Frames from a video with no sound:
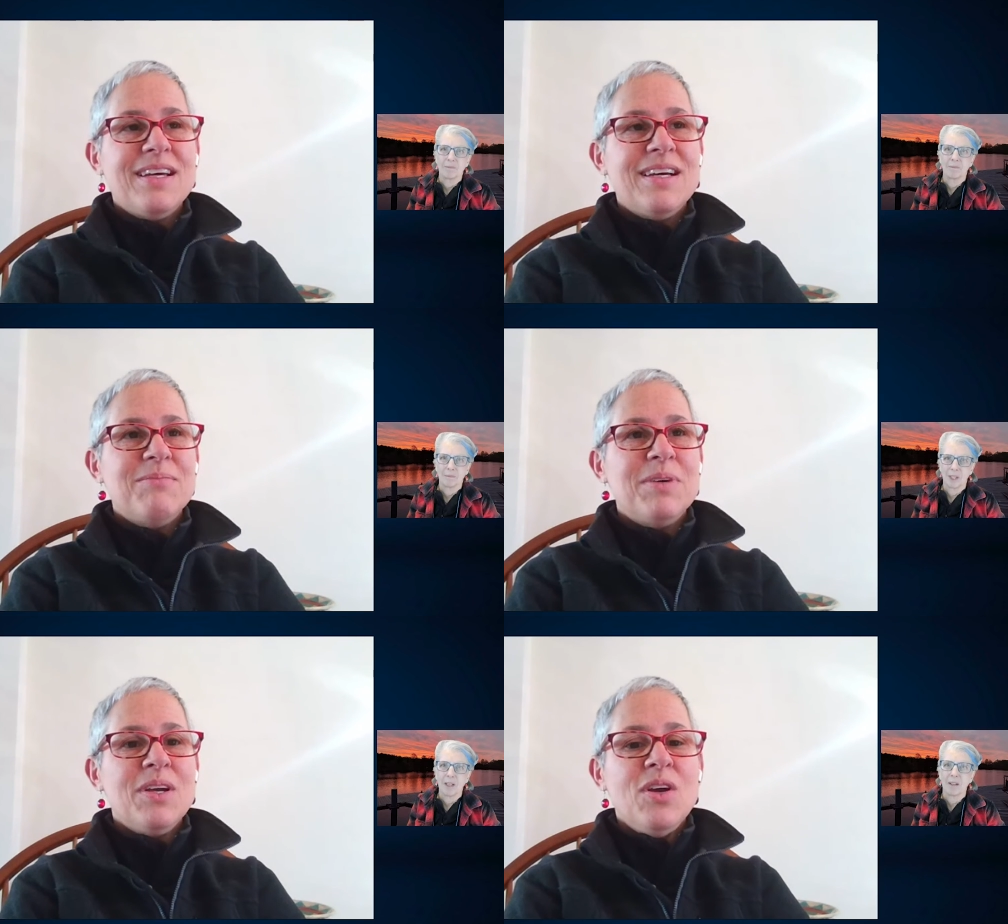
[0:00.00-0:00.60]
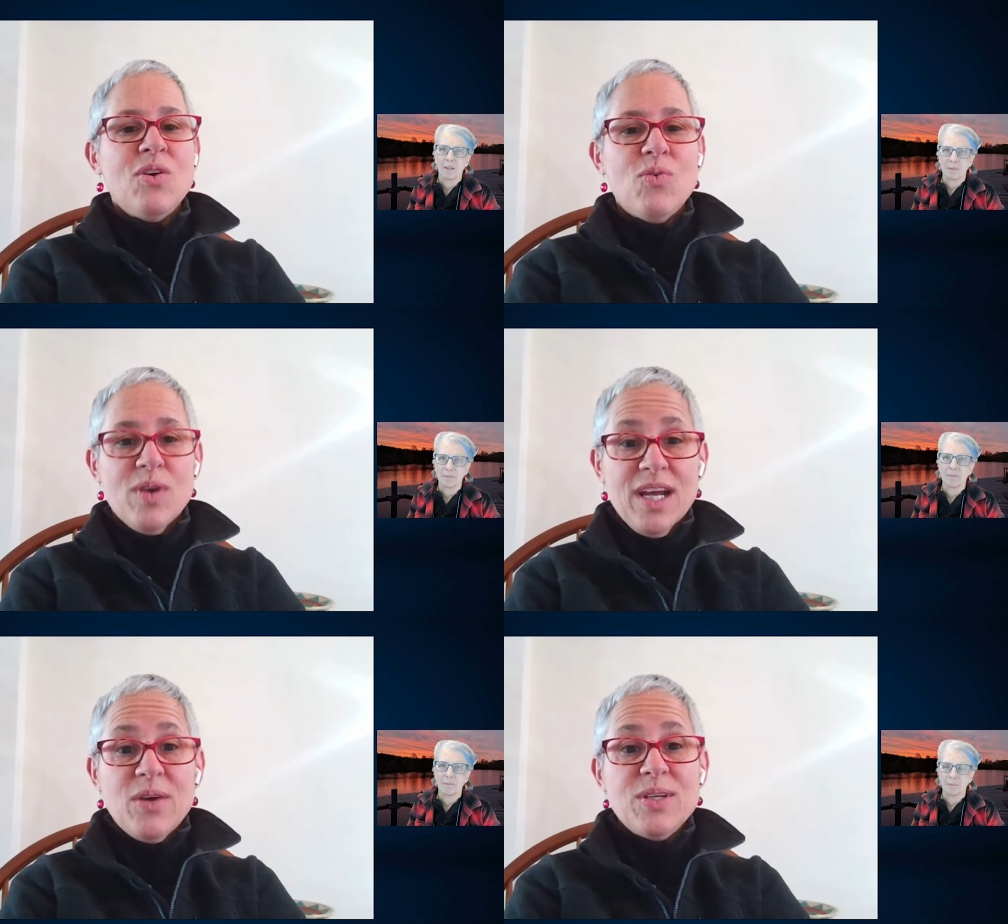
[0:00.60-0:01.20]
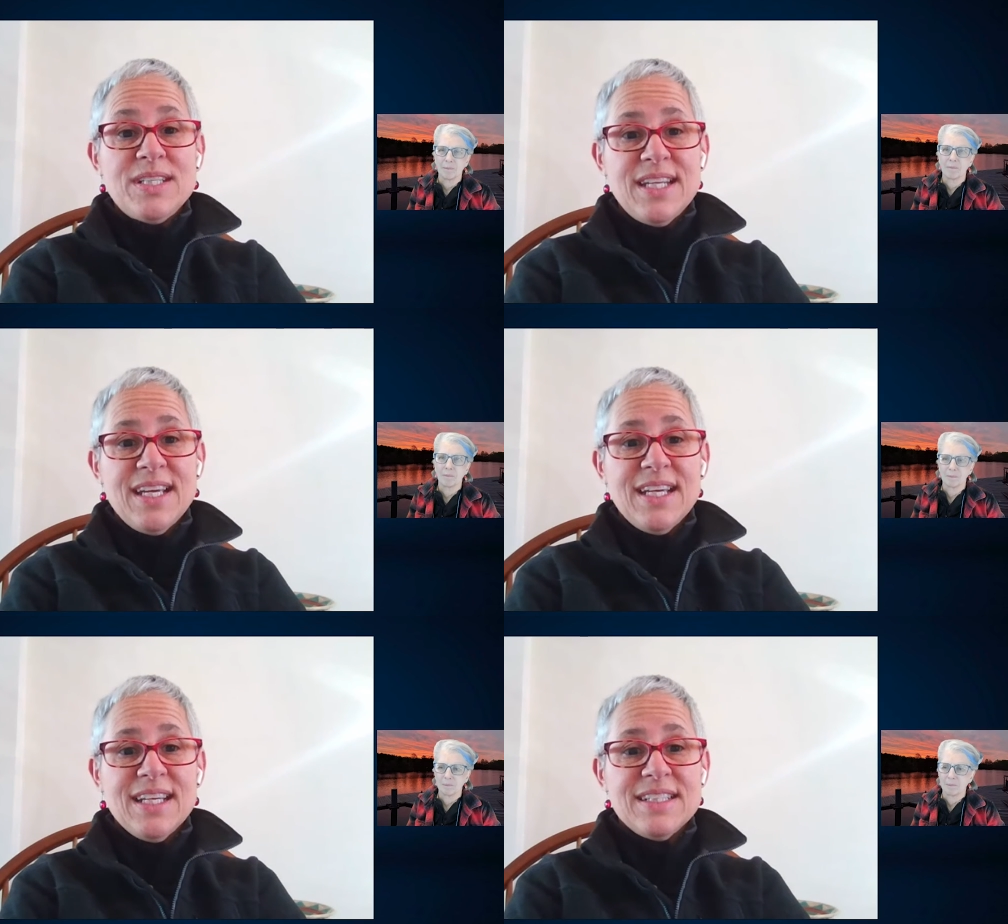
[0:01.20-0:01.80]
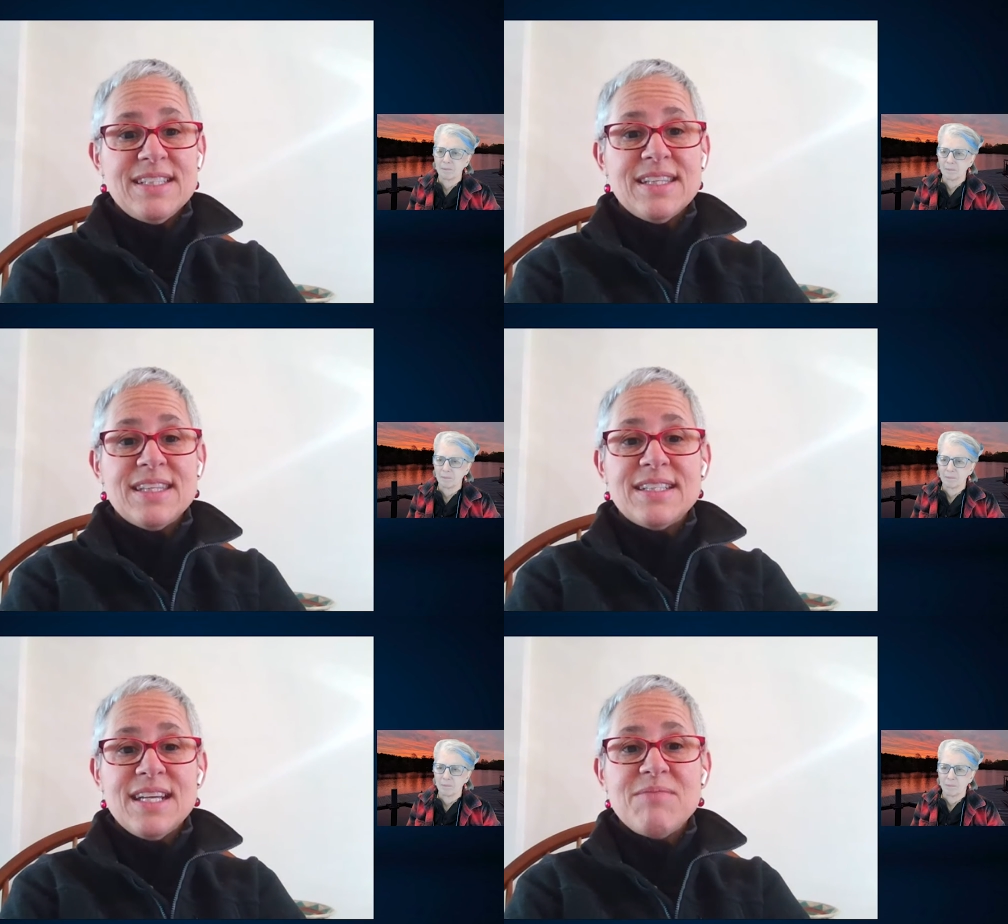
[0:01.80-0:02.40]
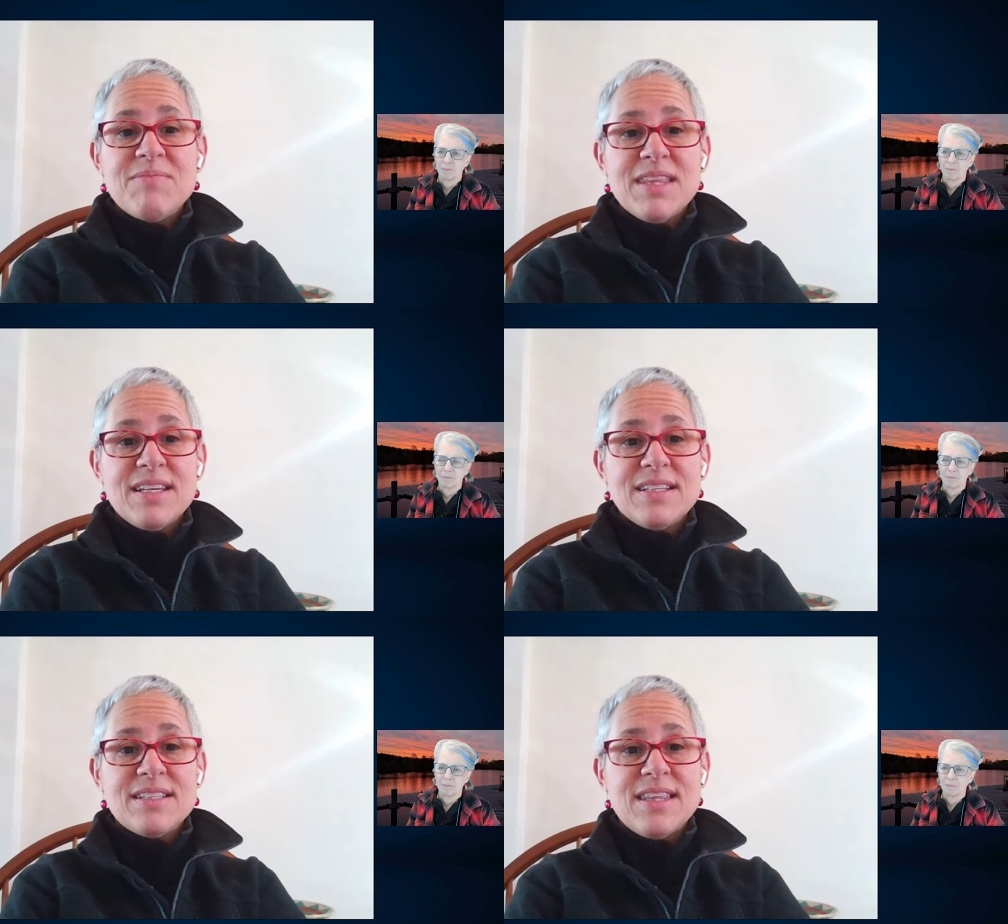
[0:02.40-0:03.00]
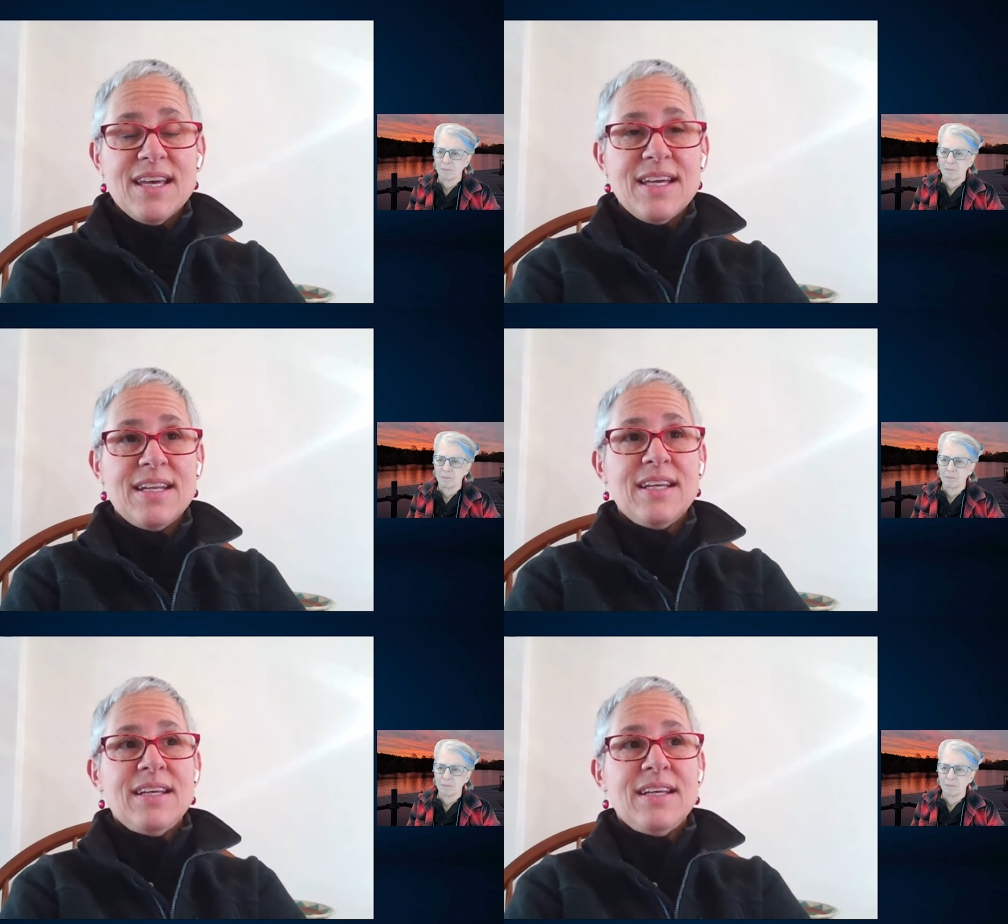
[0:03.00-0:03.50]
Speaker 1: Um, what I would say is that the same things that